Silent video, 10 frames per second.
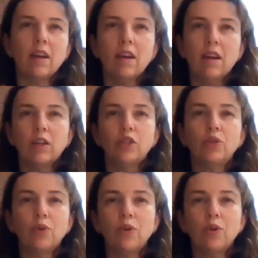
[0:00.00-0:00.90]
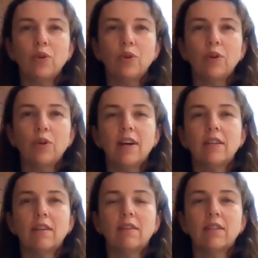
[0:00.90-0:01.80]
Sure.
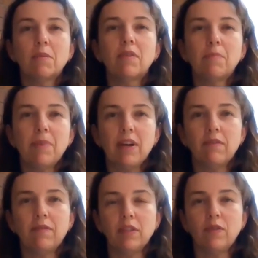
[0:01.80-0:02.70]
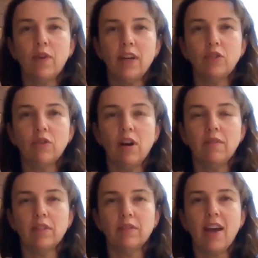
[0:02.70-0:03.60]
Some of the benefits for our
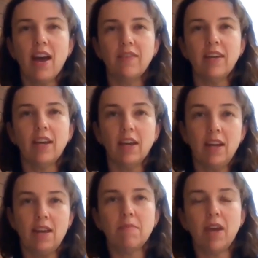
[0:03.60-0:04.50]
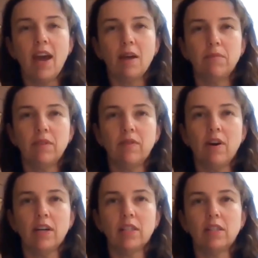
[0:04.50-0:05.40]
drivers of having an in-cab
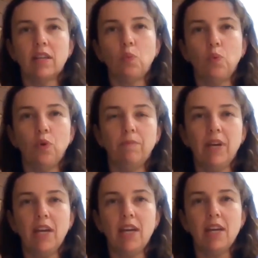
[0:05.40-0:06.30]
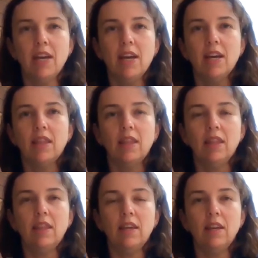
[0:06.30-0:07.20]
device would be
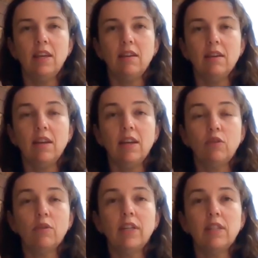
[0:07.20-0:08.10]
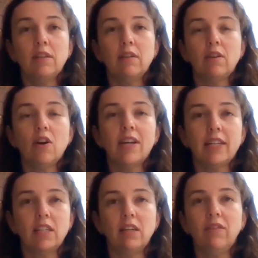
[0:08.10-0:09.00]
the increasing
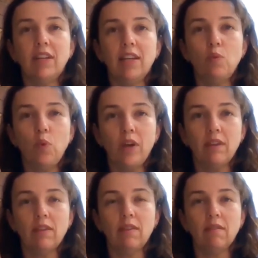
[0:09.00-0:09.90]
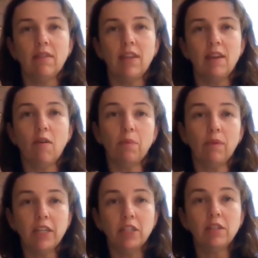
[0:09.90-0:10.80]
connectivity with their
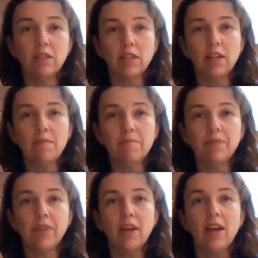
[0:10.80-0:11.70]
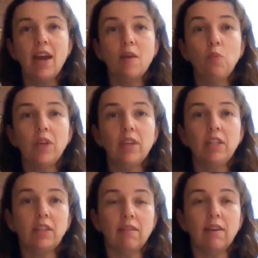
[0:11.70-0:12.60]
operations team and with each
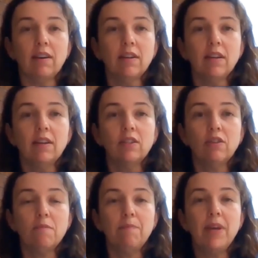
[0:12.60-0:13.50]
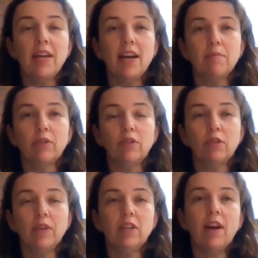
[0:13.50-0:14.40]
other. So being able to,
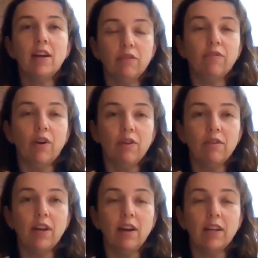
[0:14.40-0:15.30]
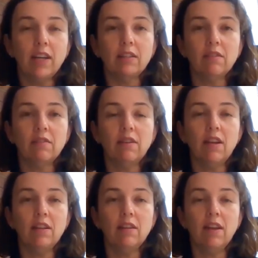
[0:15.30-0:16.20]
when you're out on the road, I guess
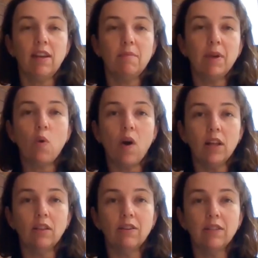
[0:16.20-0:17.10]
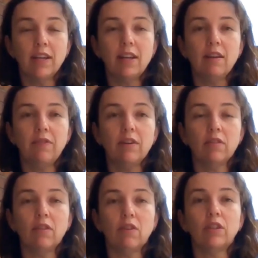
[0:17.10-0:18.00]
it can be quite lonely if you're on
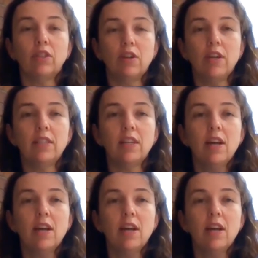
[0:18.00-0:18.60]
longer journeys.